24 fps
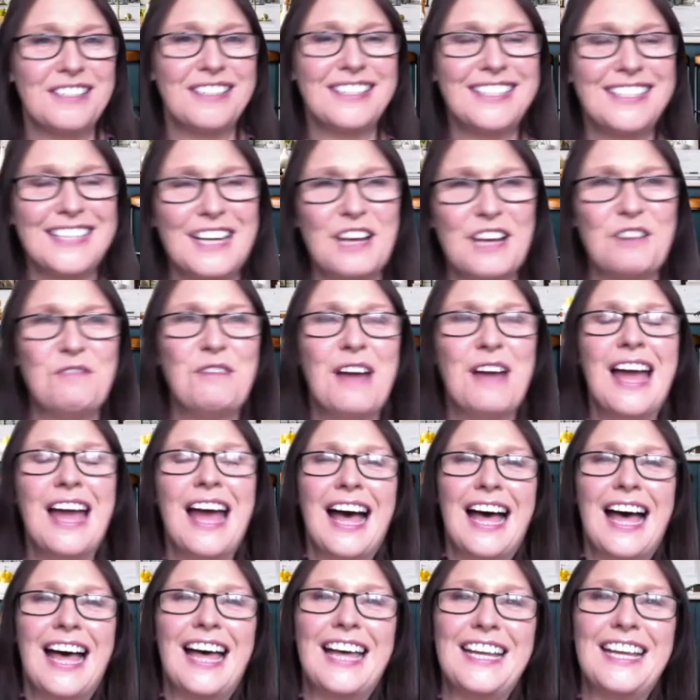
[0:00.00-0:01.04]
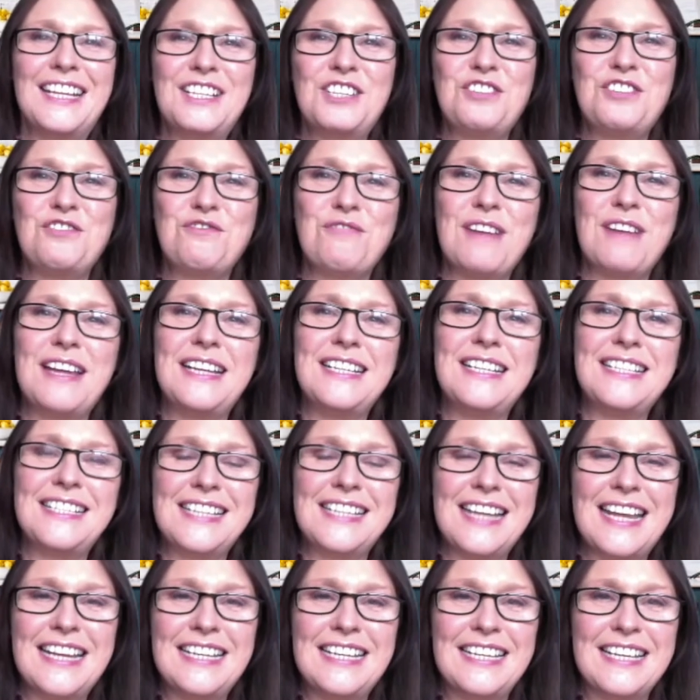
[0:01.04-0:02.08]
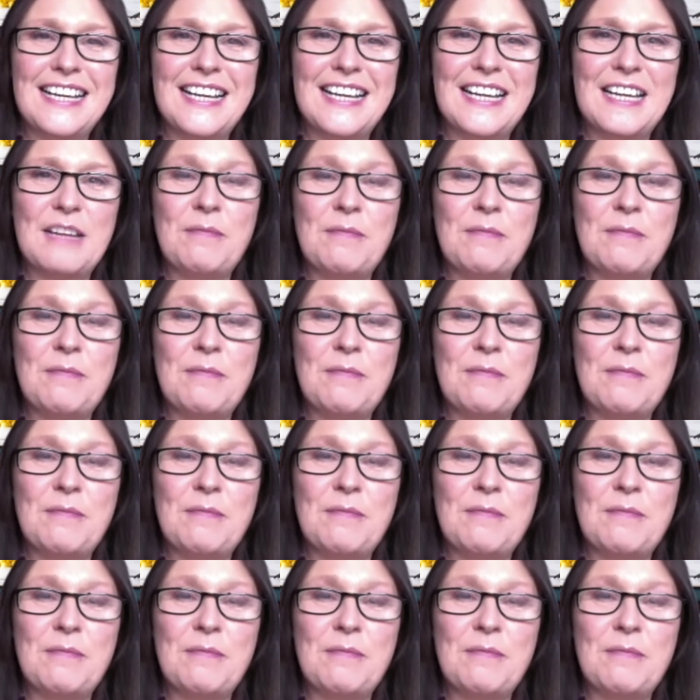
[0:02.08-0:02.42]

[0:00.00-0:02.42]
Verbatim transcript: So I trained as an ADI